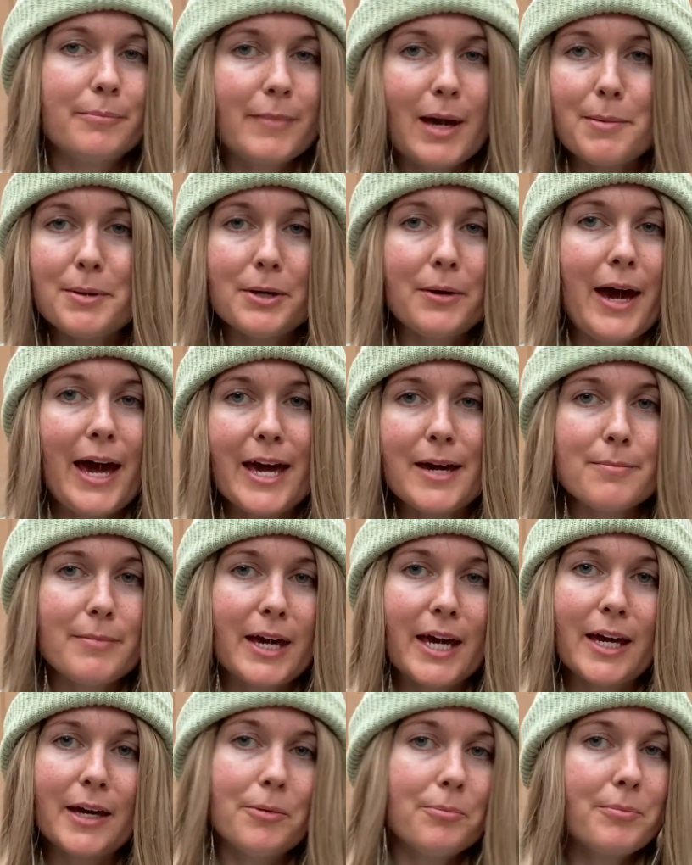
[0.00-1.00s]
Maybe you hate
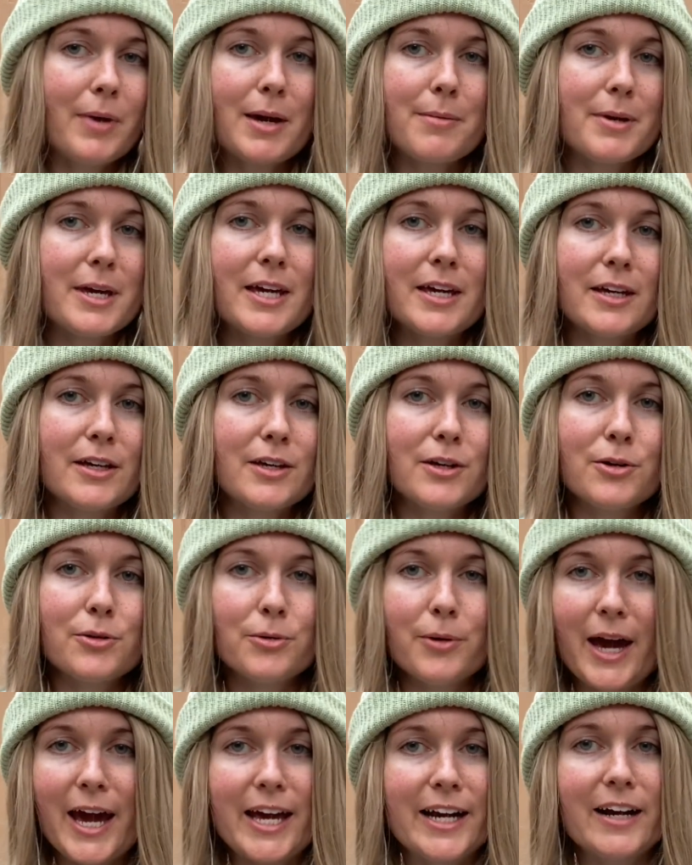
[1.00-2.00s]
me, maybe you
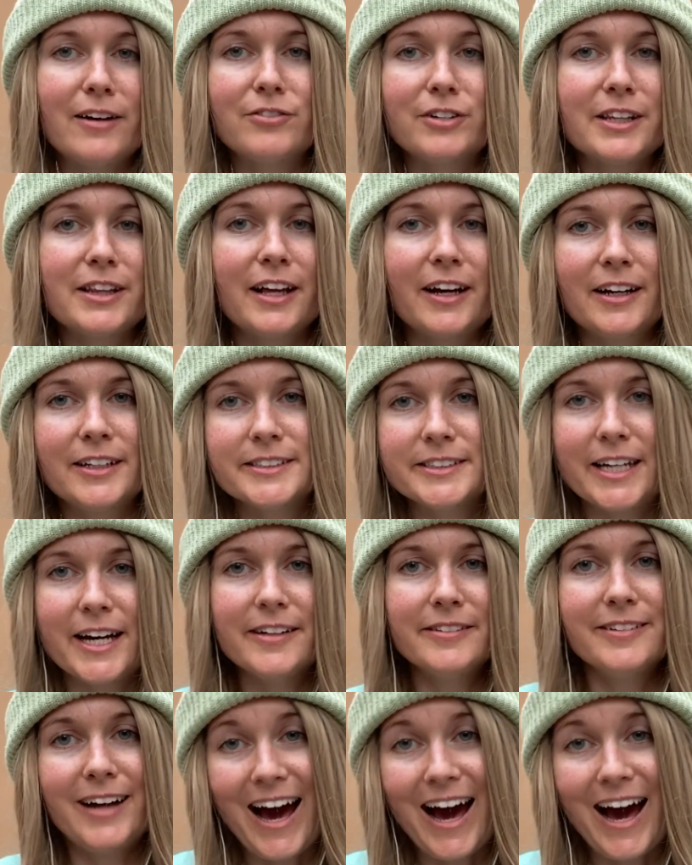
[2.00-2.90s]
hate everything I said.